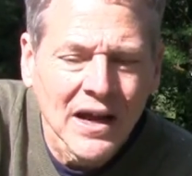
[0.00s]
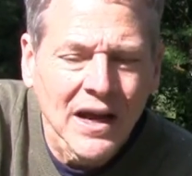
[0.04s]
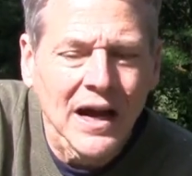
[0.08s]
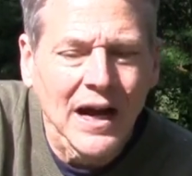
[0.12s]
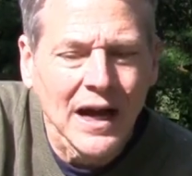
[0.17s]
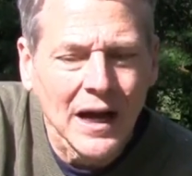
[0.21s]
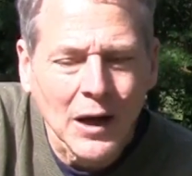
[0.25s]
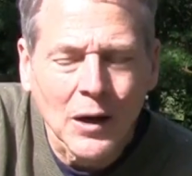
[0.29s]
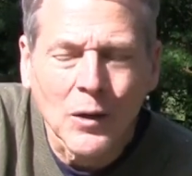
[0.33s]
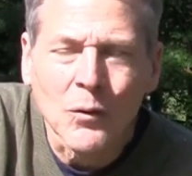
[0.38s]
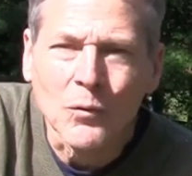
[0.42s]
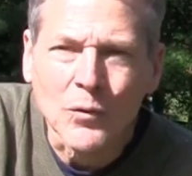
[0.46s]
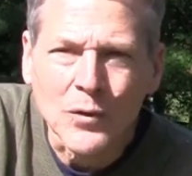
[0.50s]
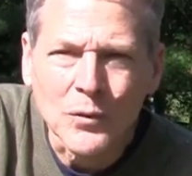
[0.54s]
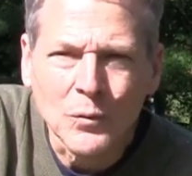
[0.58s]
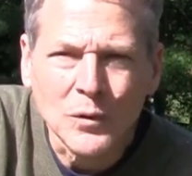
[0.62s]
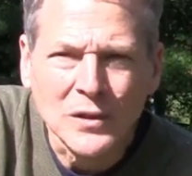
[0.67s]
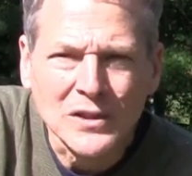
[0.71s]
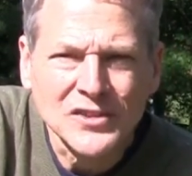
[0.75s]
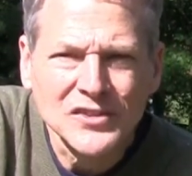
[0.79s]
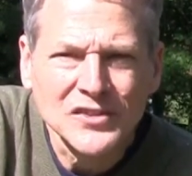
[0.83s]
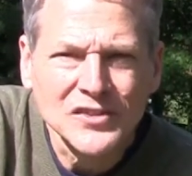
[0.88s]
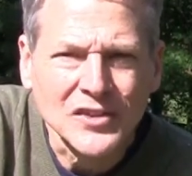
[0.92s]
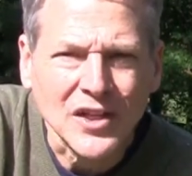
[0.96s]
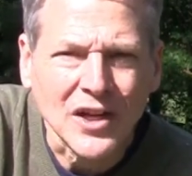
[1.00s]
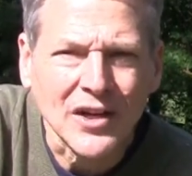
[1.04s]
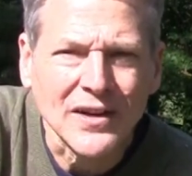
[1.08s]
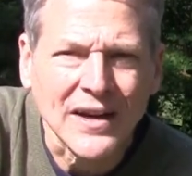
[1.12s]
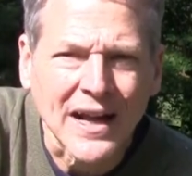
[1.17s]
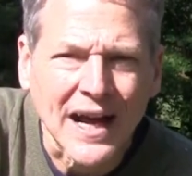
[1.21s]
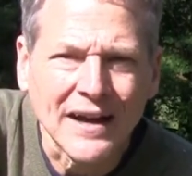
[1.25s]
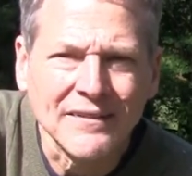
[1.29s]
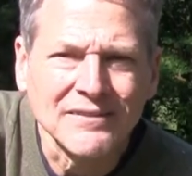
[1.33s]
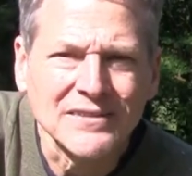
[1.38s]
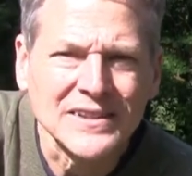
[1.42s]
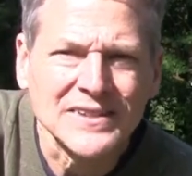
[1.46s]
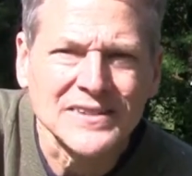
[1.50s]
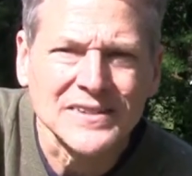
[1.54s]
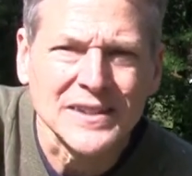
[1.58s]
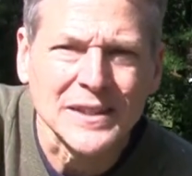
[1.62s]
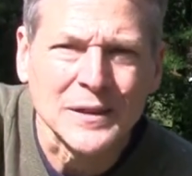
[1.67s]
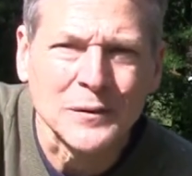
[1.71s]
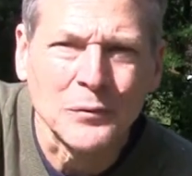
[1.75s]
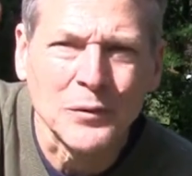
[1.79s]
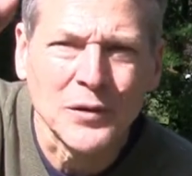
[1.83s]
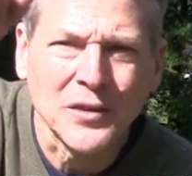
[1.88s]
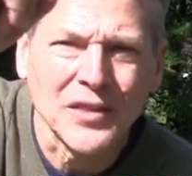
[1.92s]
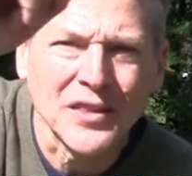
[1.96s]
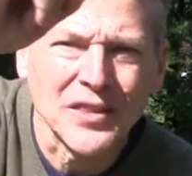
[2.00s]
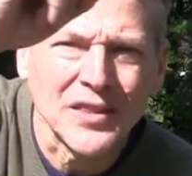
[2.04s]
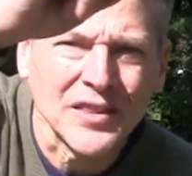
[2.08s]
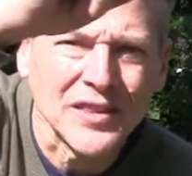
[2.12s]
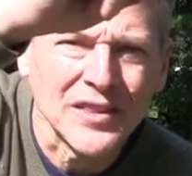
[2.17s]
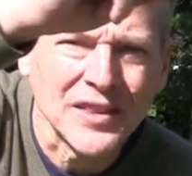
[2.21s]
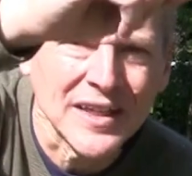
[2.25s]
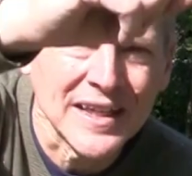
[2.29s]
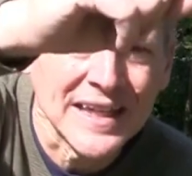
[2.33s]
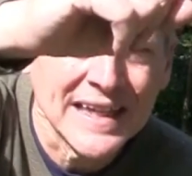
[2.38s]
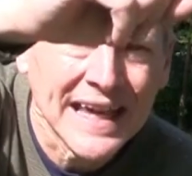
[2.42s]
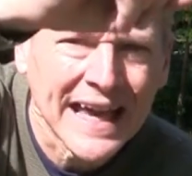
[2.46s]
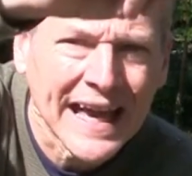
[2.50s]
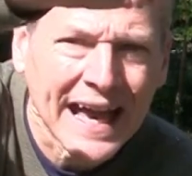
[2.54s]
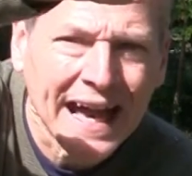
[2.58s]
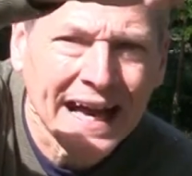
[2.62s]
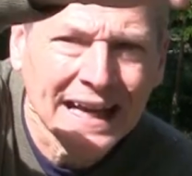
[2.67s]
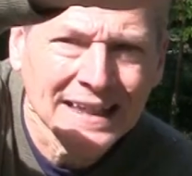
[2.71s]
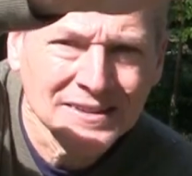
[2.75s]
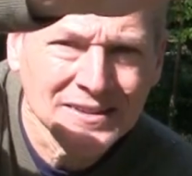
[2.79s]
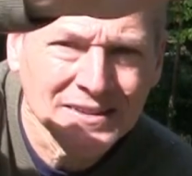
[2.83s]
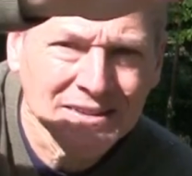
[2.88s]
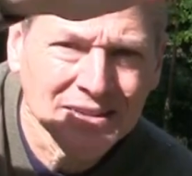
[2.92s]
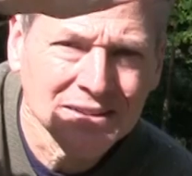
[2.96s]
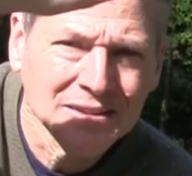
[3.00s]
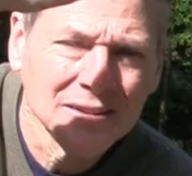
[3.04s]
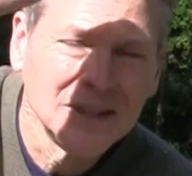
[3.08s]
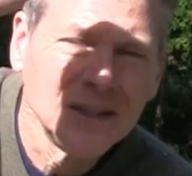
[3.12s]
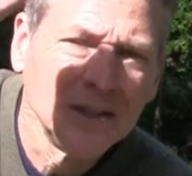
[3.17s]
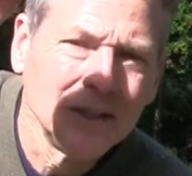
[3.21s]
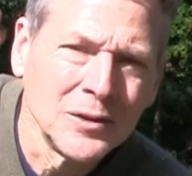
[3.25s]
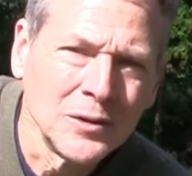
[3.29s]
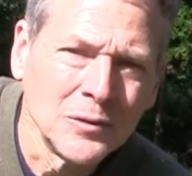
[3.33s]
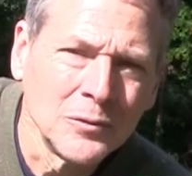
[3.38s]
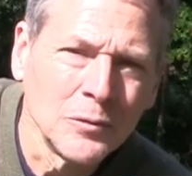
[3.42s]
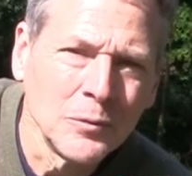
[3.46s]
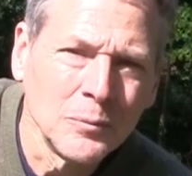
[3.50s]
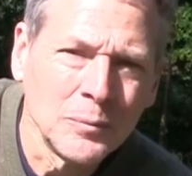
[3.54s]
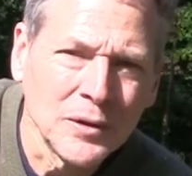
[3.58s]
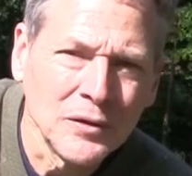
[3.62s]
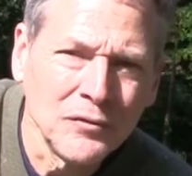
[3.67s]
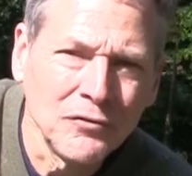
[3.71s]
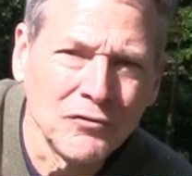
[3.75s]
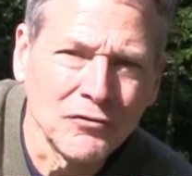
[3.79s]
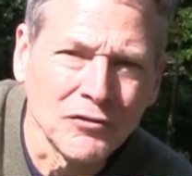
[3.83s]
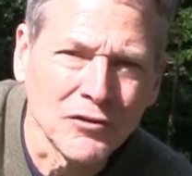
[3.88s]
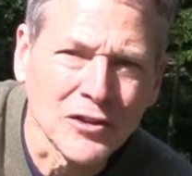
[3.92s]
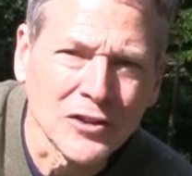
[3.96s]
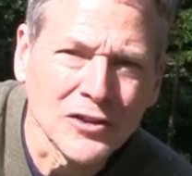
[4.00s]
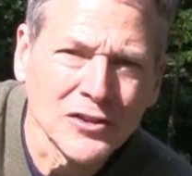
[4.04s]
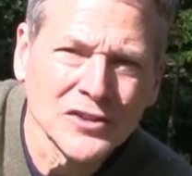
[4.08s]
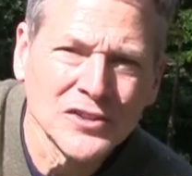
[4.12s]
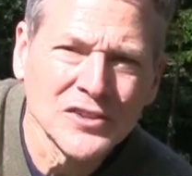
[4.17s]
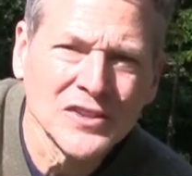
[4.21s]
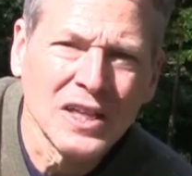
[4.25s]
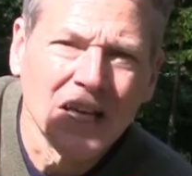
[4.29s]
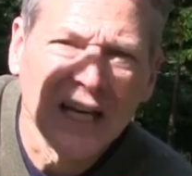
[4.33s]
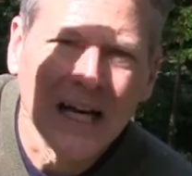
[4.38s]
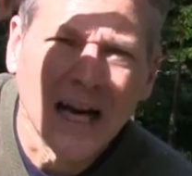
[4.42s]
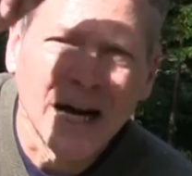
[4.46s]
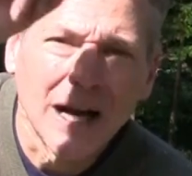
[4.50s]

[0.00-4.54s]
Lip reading: We want to start obviously with the gas will be first.